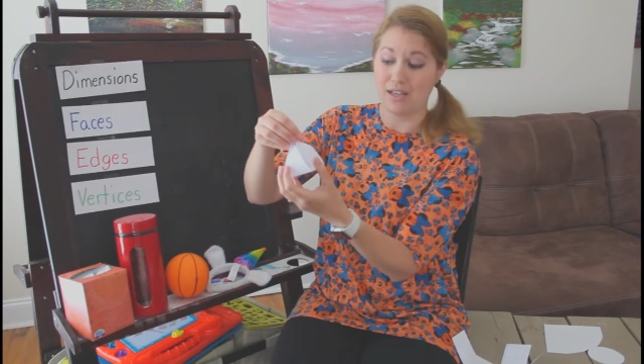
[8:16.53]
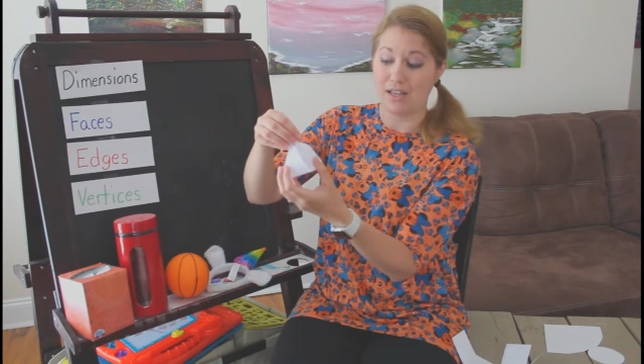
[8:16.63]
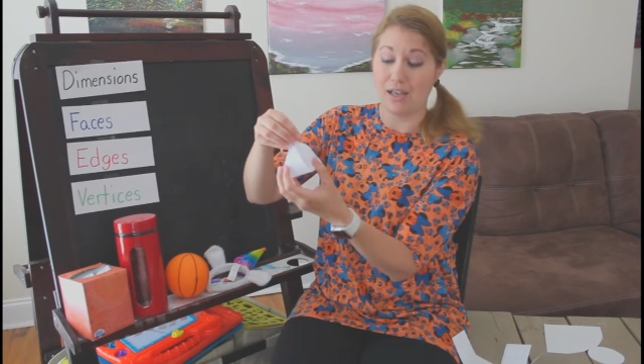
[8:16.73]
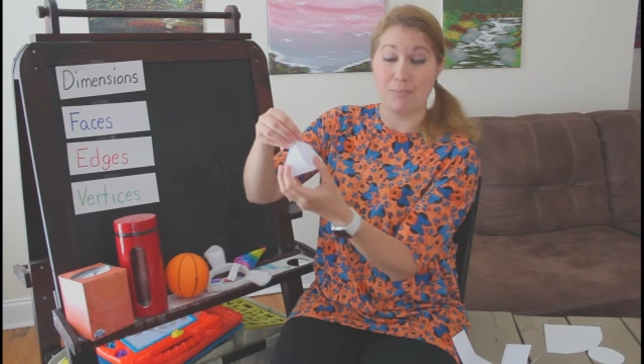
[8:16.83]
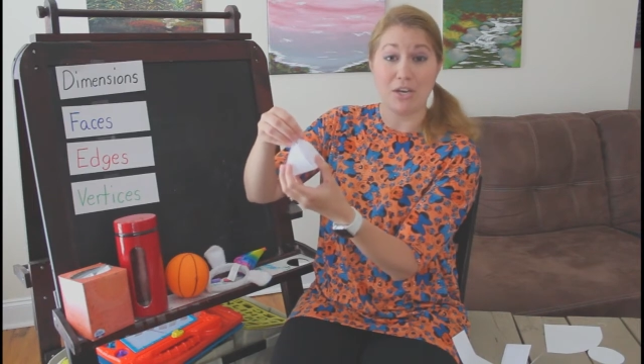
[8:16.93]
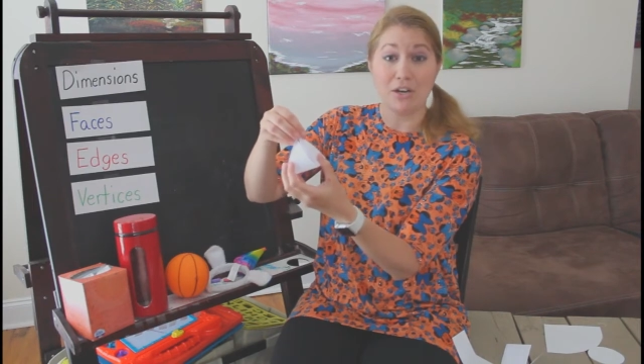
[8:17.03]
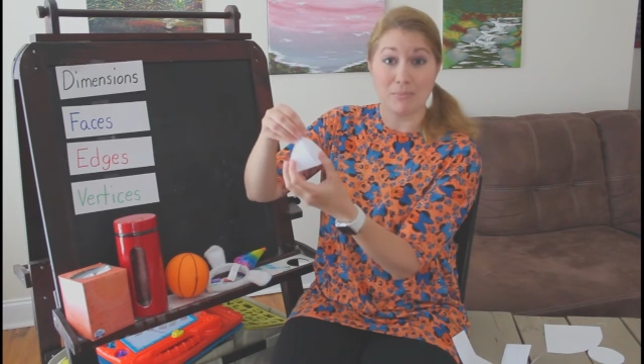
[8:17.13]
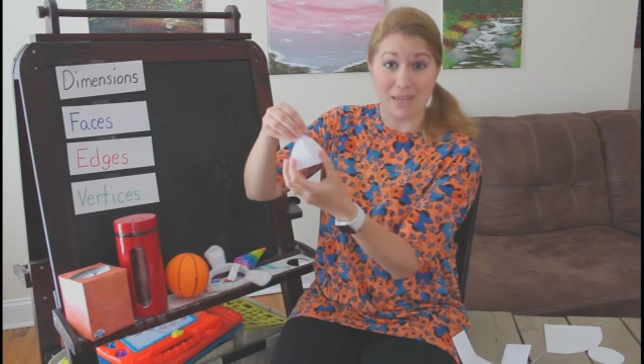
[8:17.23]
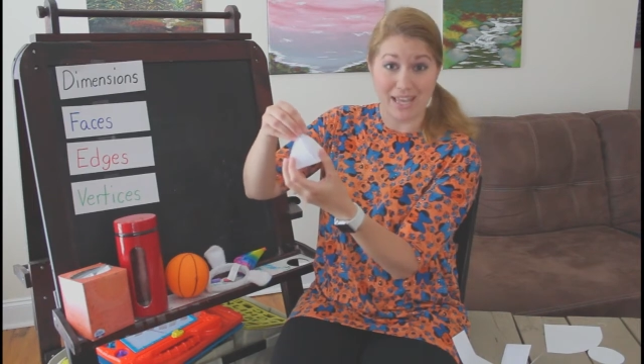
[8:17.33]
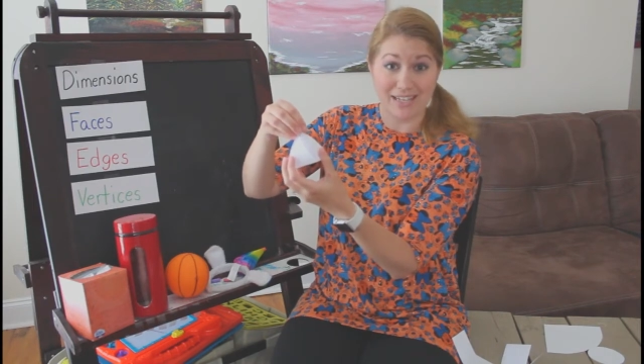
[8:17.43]
a
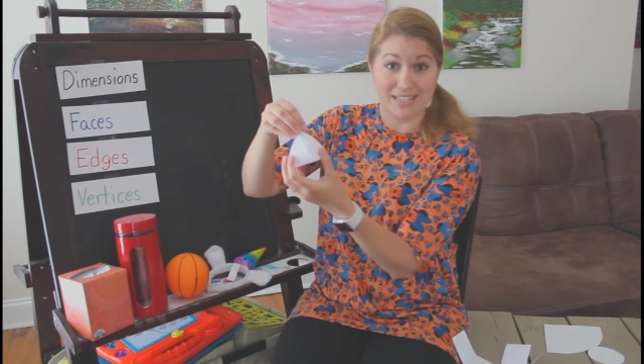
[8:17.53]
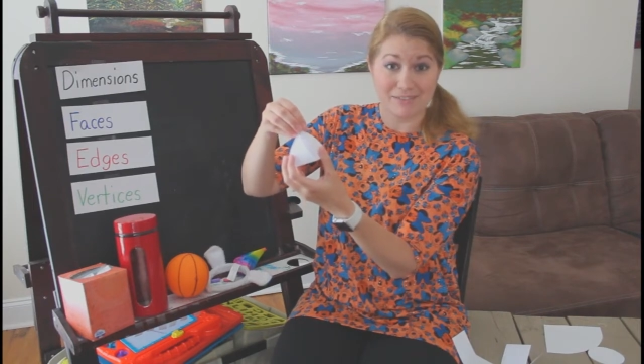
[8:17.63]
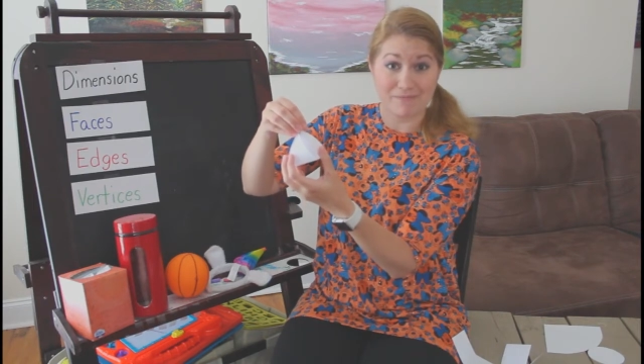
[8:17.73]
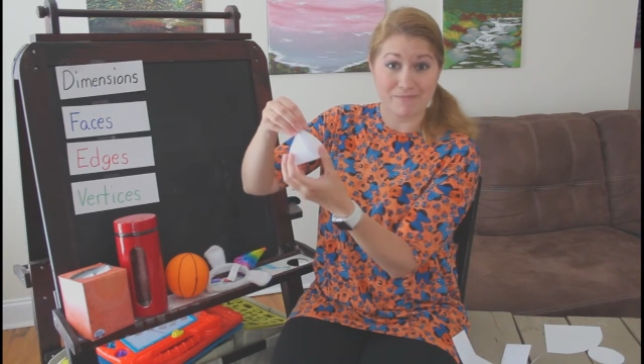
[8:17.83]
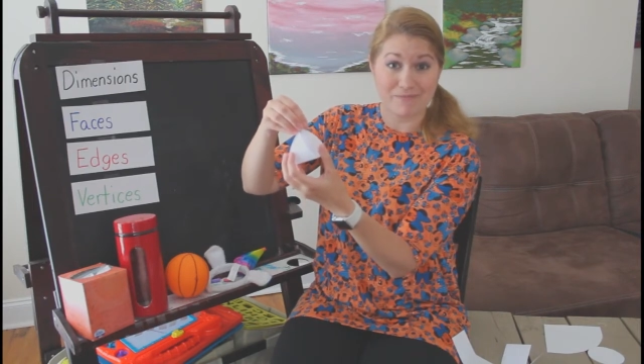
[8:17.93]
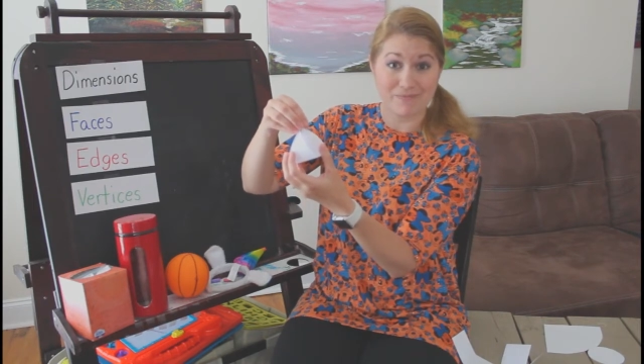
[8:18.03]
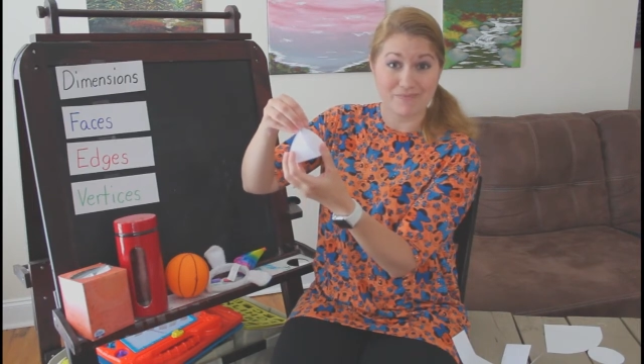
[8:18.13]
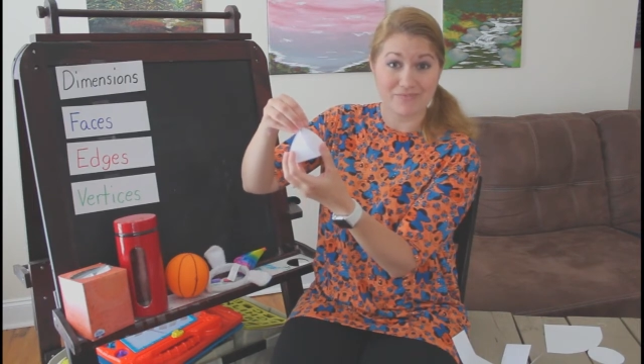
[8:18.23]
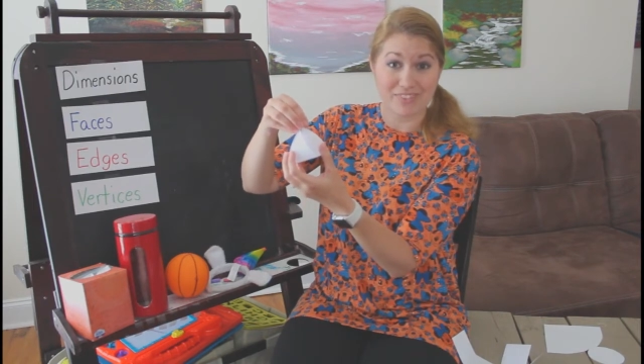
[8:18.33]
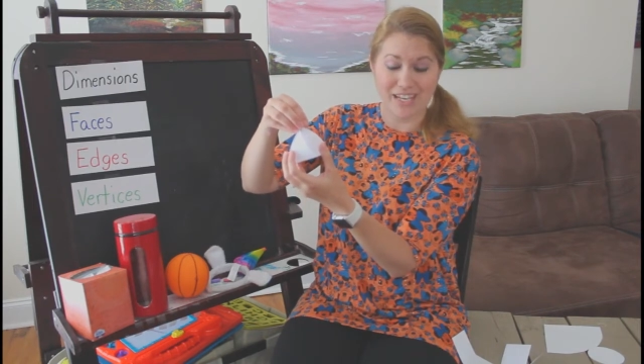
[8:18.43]
pyramid.
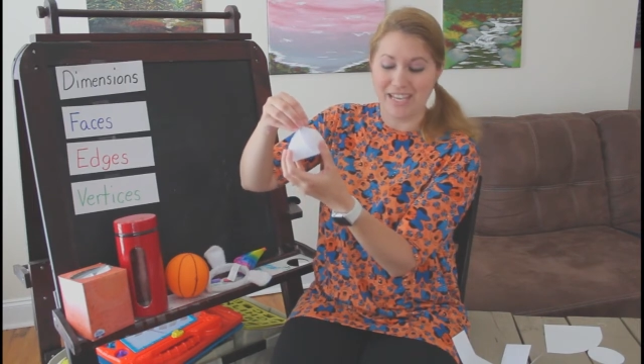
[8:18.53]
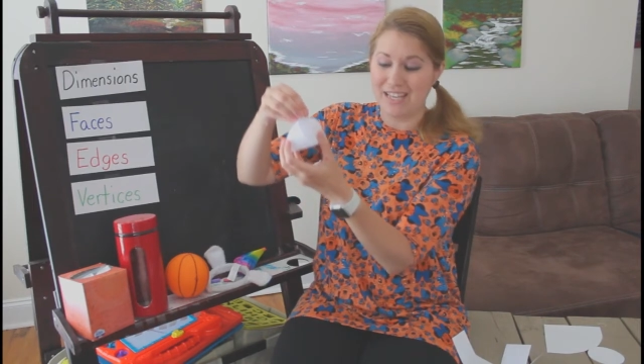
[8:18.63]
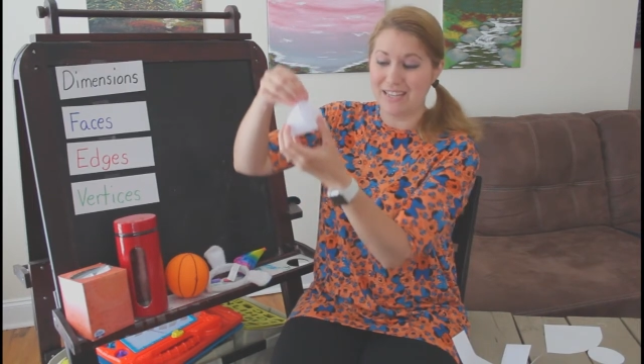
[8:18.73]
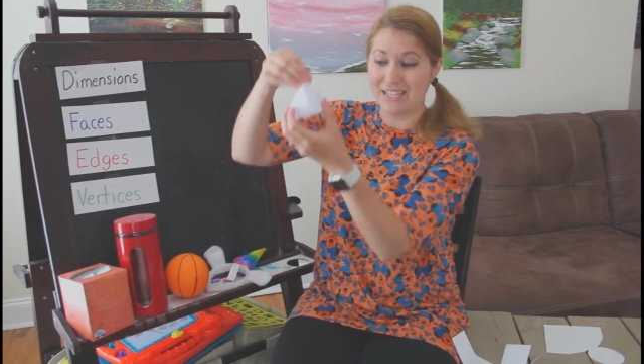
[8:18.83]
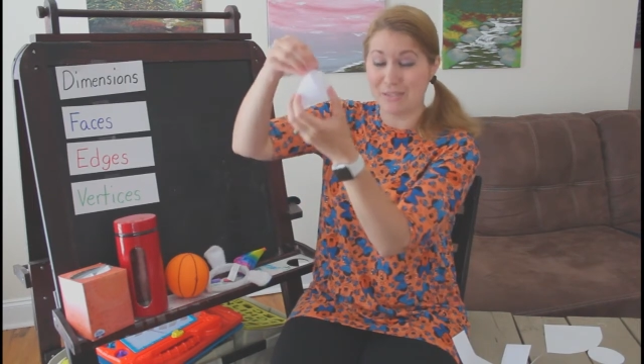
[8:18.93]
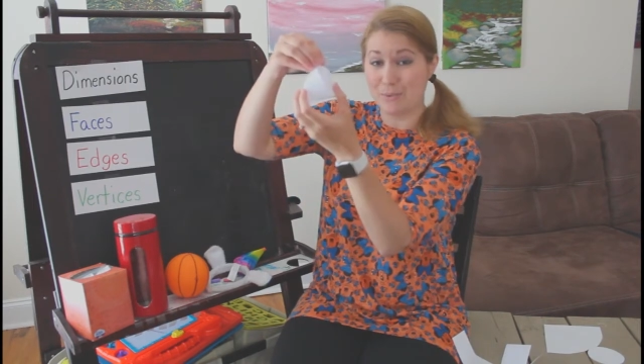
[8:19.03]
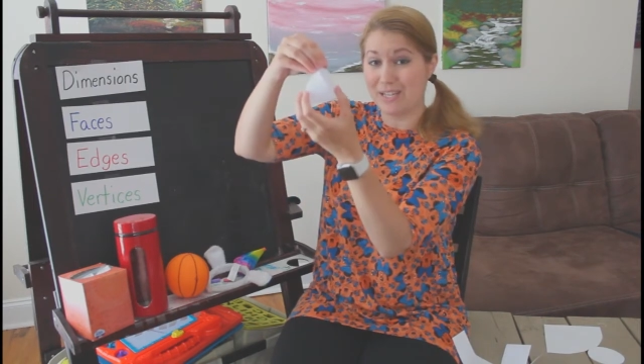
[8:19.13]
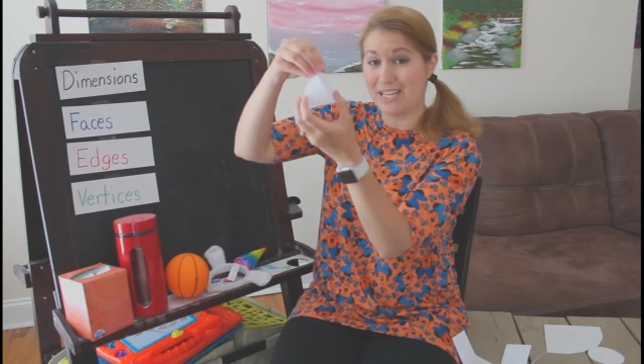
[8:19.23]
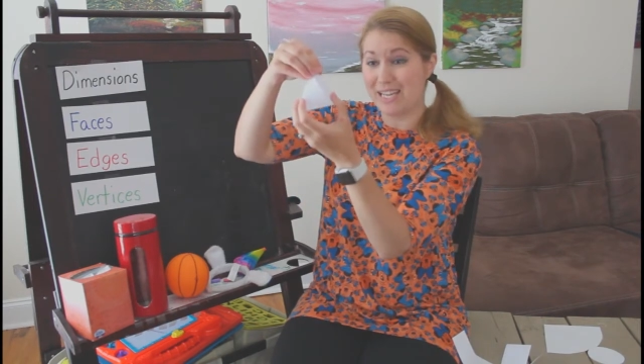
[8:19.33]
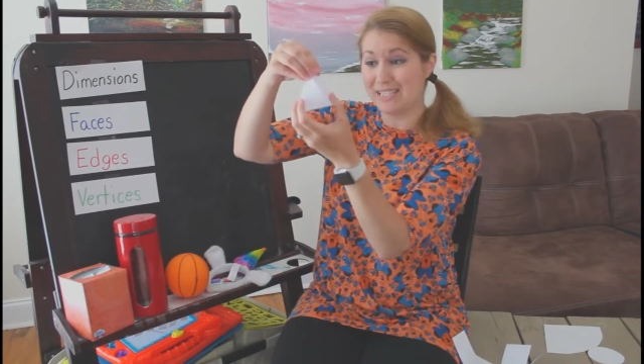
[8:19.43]
This
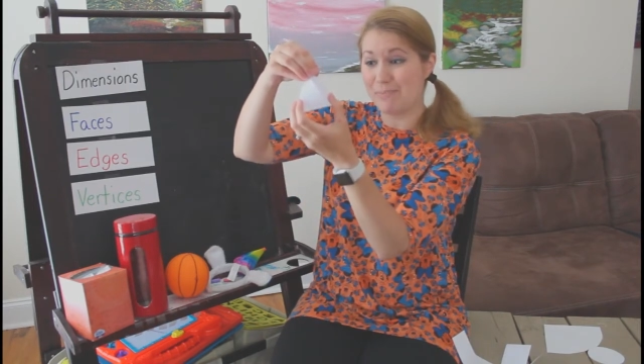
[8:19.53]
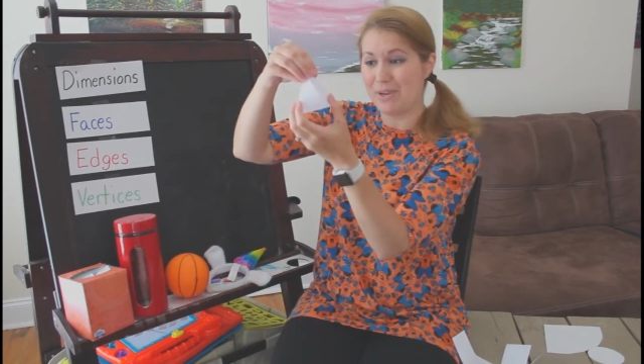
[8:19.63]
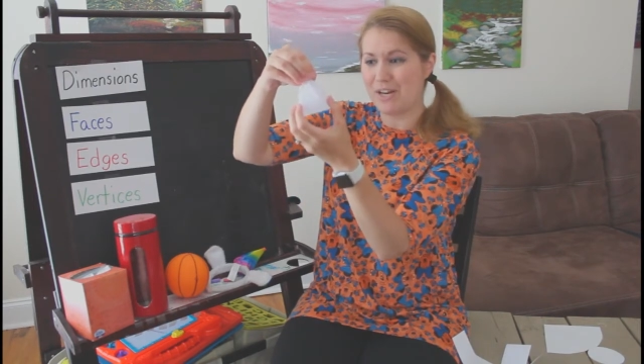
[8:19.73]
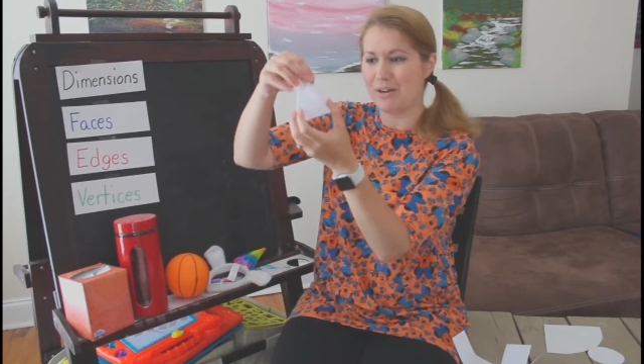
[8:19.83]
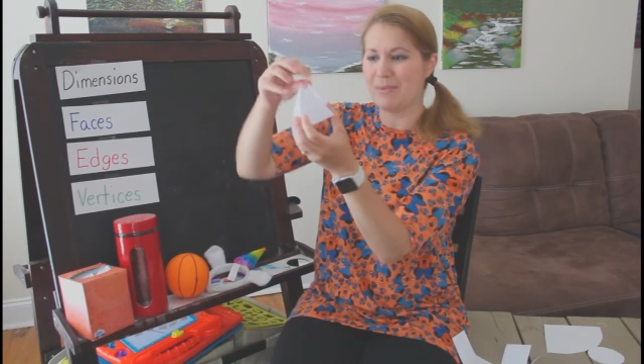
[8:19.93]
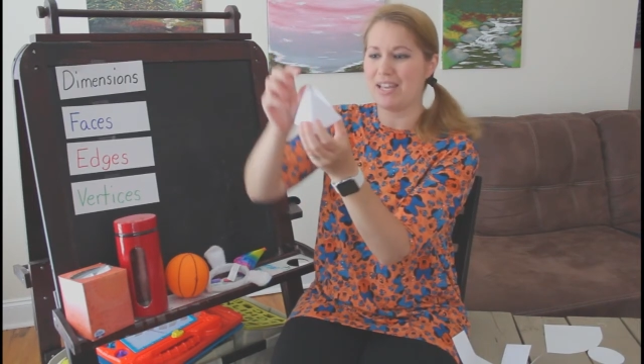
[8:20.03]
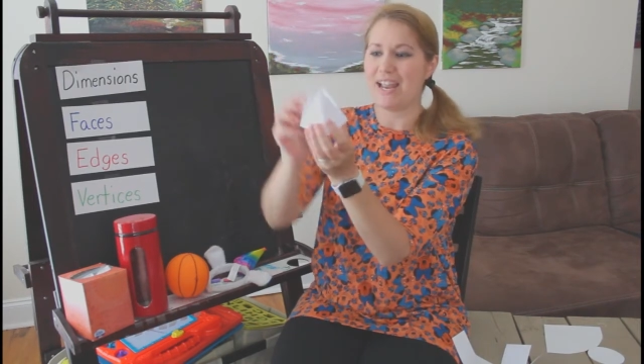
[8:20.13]
one is a pyramid.